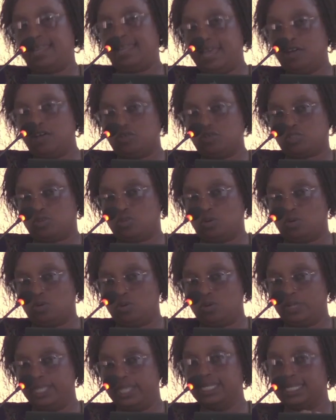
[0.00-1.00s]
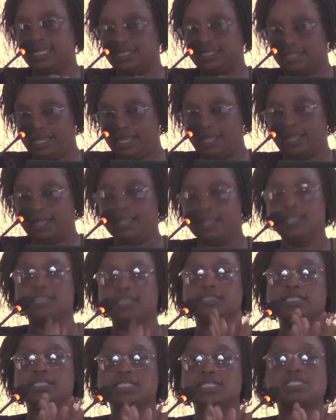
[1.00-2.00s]
also in a day.
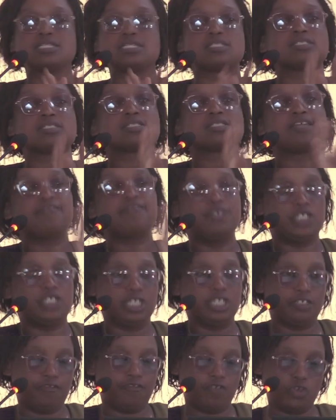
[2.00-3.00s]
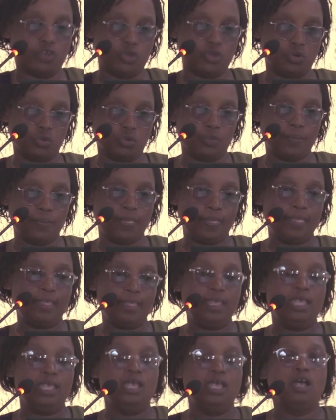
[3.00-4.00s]
This is sufficient for you.
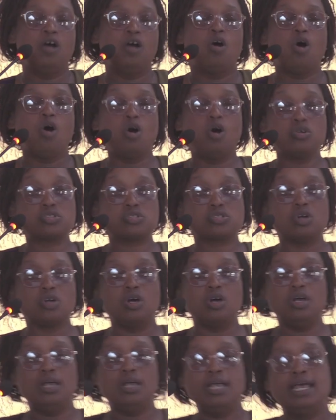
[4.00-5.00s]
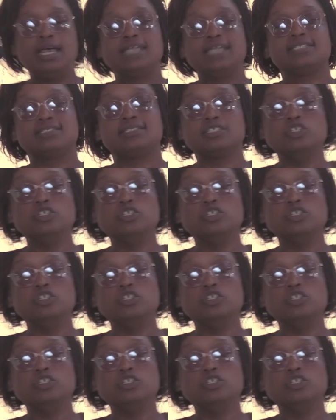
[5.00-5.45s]
Also, you